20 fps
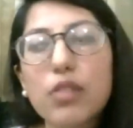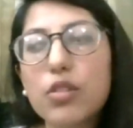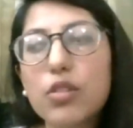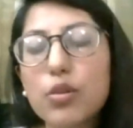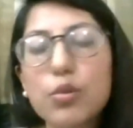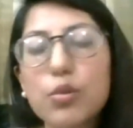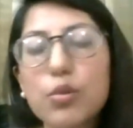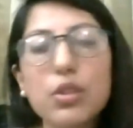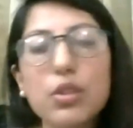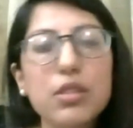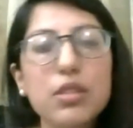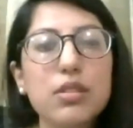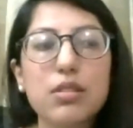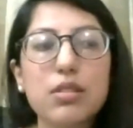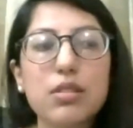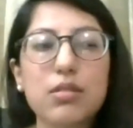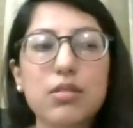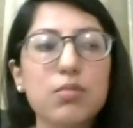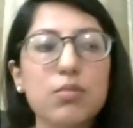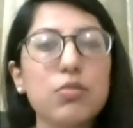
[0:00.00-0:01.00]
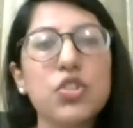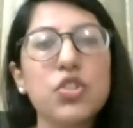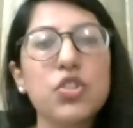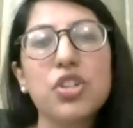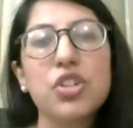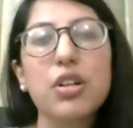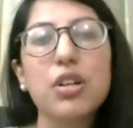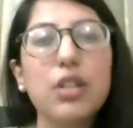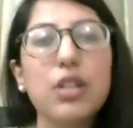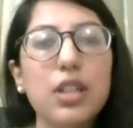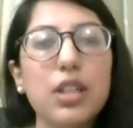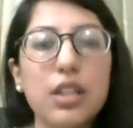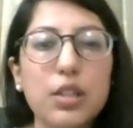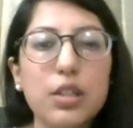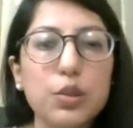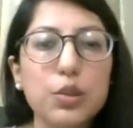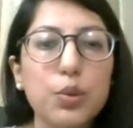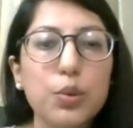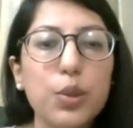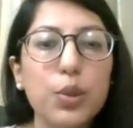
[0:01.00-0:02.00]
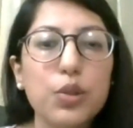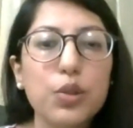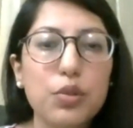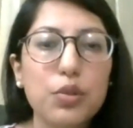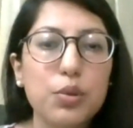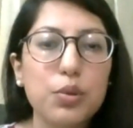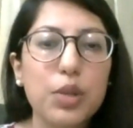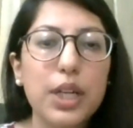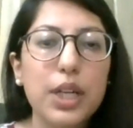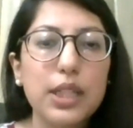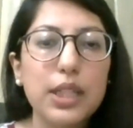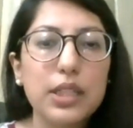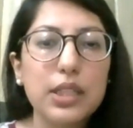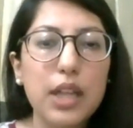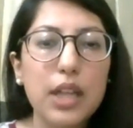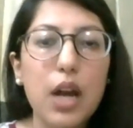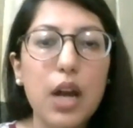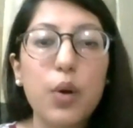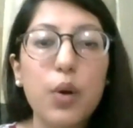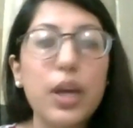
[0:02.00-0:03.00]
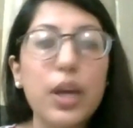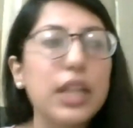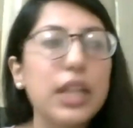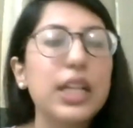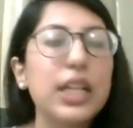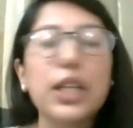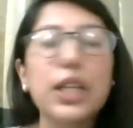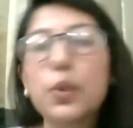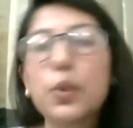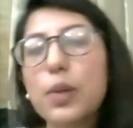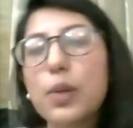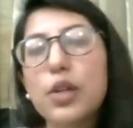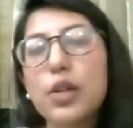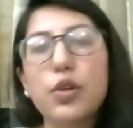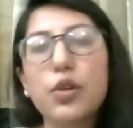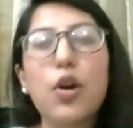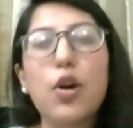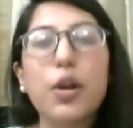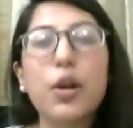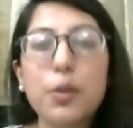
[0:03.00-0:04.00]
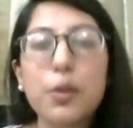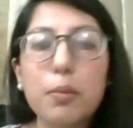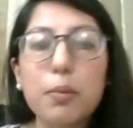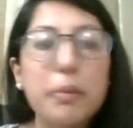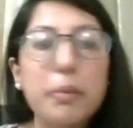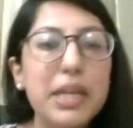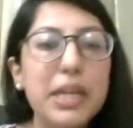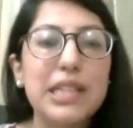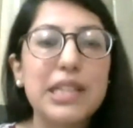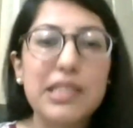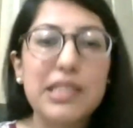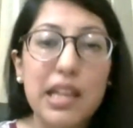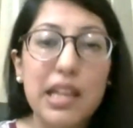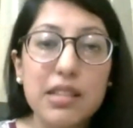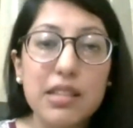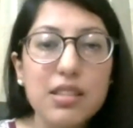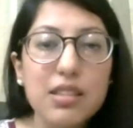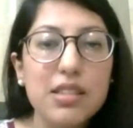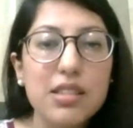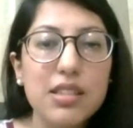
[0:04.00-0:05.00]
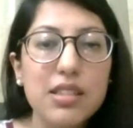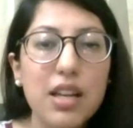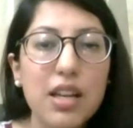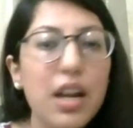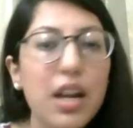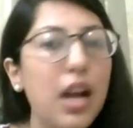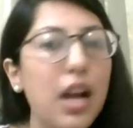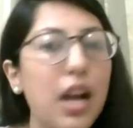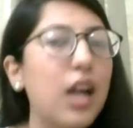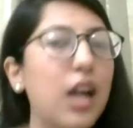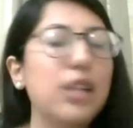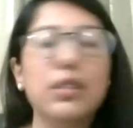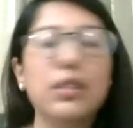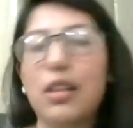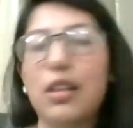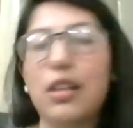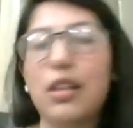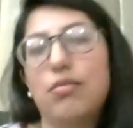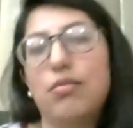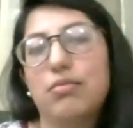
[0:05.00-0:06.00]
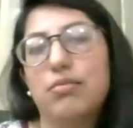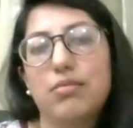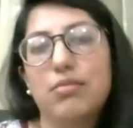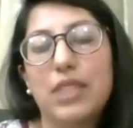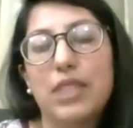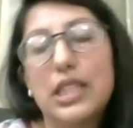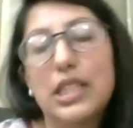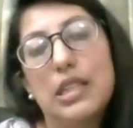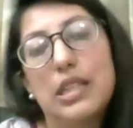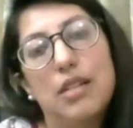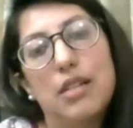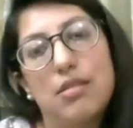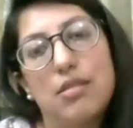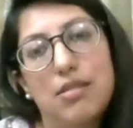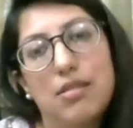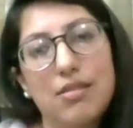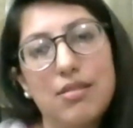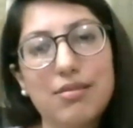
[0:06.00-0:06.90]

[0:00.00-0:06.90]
through this journey that you're going through right now, and it will not make sense until it does.